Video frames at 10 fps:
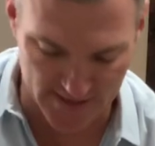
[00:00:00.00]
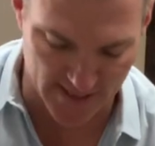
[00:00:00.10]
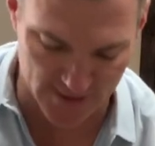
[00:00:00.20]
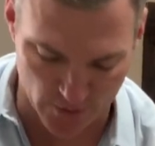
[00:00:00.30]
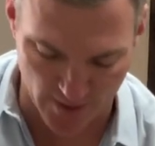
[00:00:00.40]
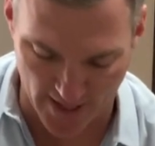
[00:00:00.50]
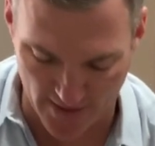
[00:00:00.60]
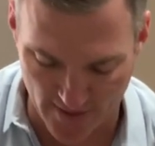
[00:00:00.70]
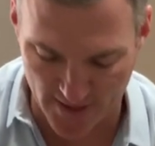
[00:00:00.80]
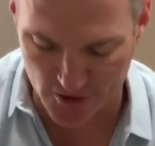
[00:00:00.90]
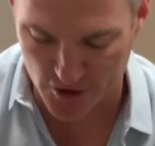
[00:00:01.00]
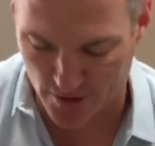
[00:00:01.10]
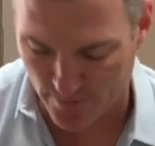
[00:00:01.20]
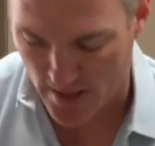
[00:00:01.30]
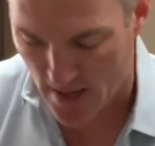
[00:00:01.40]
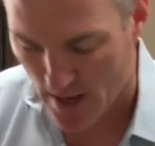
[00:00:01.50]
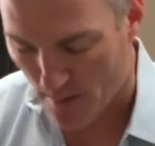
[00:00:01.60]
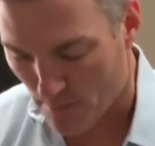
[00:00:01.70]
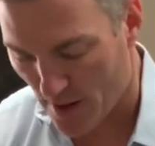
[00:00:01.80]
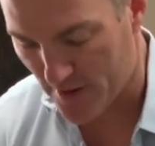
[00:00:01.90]
SI joint and the ischium,
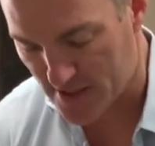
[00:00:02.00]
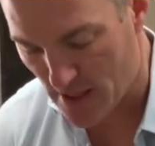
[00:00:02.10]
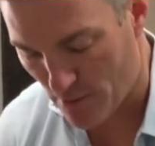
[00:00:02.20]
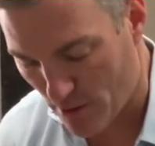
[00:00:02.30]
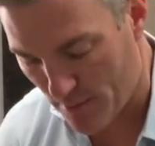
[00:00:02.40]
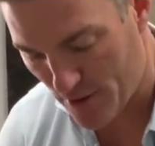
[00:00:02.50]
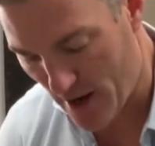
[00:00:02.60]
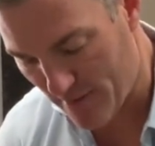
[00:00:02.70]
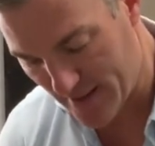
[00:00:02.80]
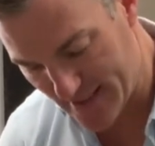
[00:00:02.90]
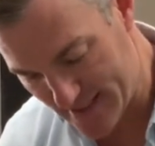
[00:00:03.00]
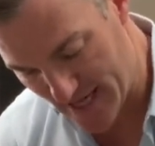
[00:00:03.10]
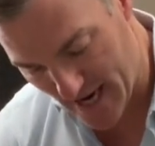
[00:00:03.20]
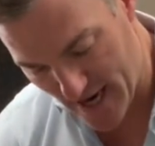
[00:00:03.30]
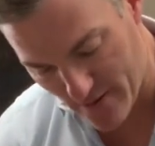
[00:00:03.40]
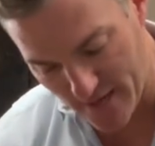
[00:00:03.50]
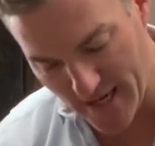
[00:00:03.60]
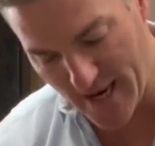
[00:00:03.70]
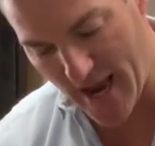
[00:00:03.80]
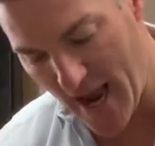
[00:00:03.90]
but this time we're going to be driving down
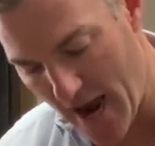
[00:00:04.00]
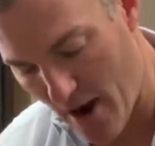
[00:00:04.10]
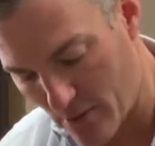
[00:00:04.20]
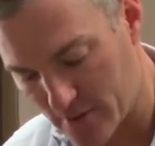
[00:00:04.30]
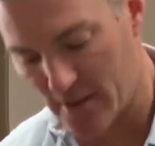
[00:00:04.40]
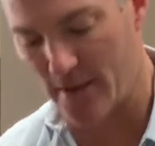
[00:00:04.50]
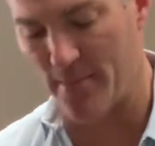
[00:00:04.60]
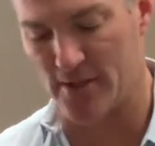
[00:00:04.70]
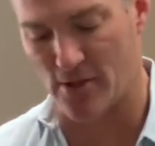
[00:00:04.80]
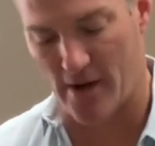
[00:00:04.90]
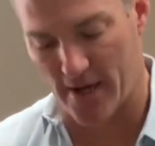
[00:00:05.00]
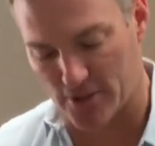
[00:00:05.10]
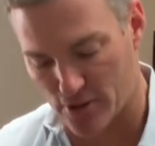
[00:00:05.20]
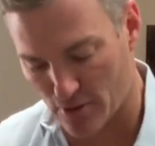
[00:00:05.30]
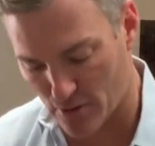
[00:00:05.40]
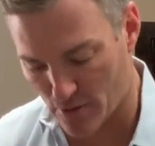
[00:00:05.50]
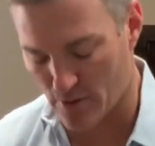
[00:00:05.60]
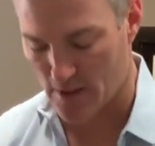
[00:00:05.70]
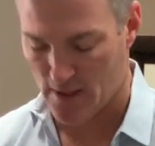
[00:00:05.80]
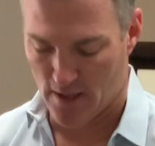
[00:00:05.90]
and out. That means our external,
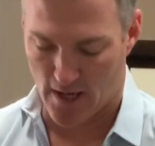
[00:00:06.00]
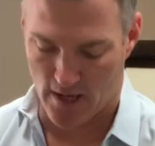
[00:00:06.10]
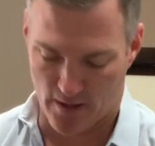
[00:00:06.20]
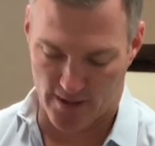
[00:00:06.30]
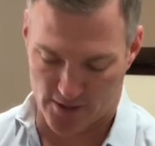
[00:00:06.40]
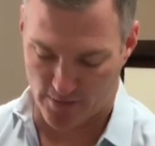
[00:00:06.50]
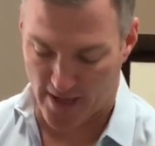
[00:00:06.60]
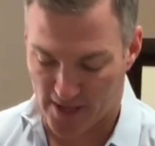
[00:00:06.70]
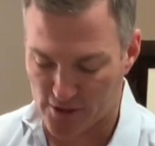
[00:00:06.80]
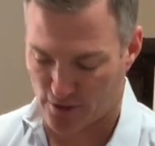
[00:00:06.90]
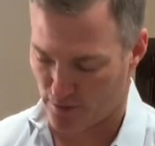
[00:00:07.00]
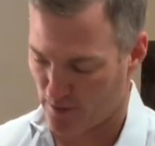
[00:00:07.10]
it's going to be external